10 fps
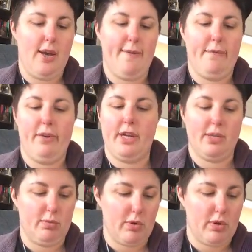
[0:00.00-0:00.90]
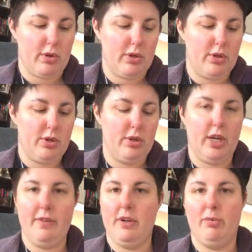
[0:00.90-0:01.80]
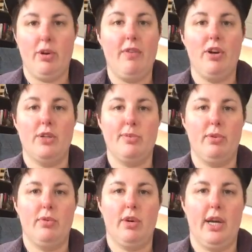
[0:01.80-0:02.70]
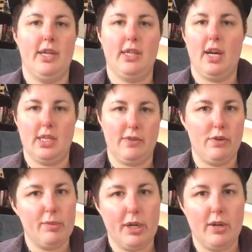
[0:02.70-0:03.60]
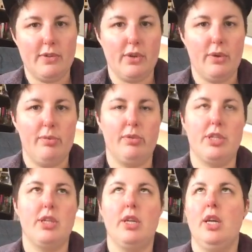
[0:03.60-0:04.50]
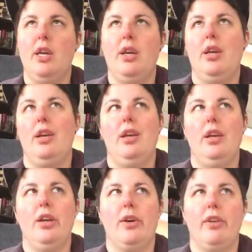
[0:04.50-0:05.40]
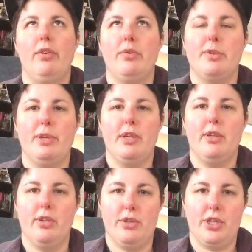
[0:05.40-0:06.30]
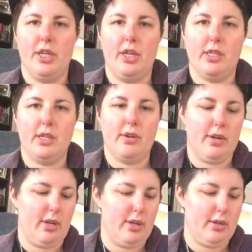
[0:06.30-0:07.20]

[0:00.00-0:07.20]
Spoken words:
face wash. Even in private hospital, I had to ask for a bar of soap, which, you know, I thought was a bit dodgy considering